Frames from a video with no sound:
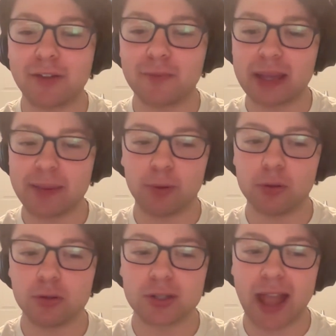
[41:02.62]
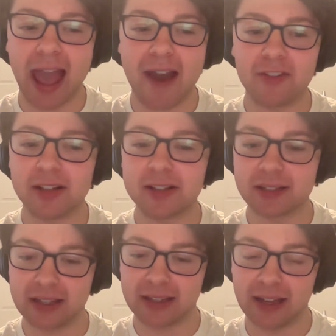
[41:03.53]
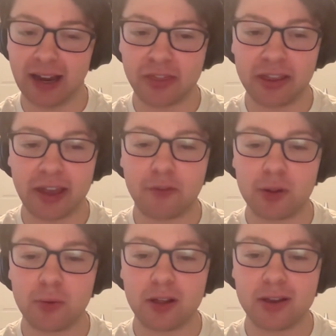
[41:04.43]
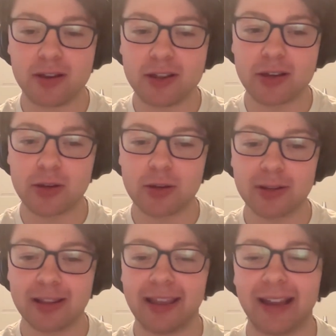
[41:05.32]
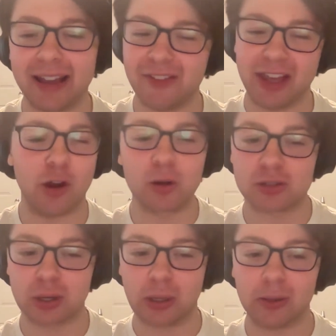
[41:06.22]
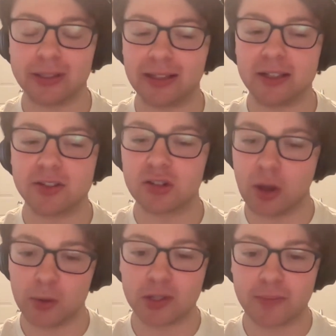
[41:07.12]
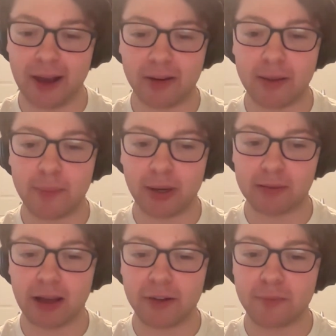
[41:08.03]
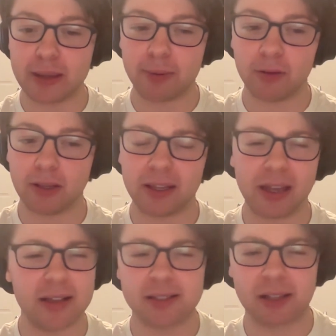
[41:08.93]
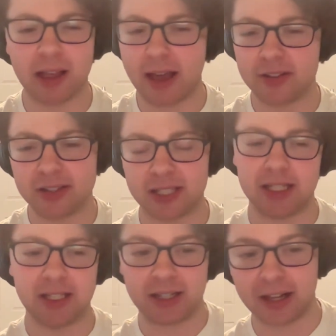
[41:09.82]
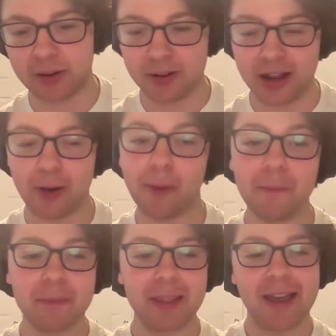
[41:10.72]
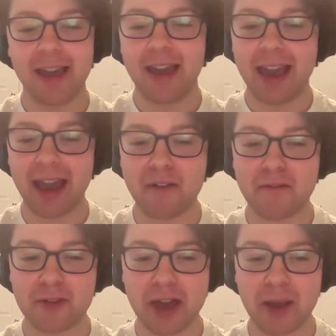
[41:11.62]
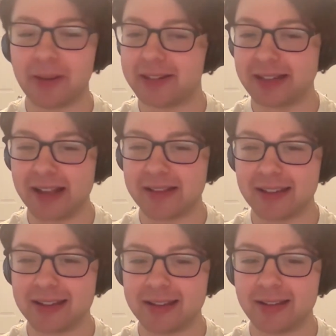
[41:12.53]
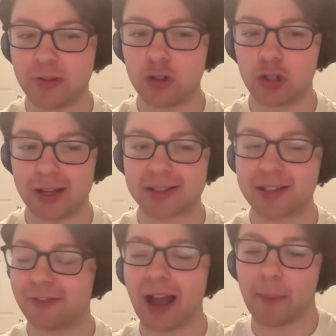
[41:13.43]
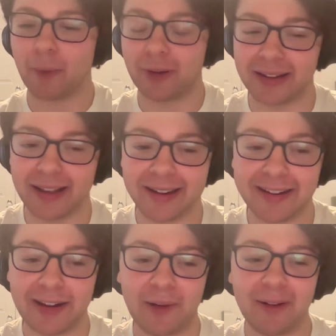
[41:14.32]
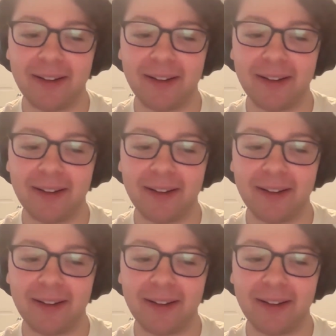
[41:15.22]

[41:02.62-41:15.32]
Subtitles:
of people who just haven't seen it. I think everyone like kind of in our circle at the least knows about it, but a lot of people are like, yeah, I still haven't seen it. I don't know. And for that reason, I did justify putting it here.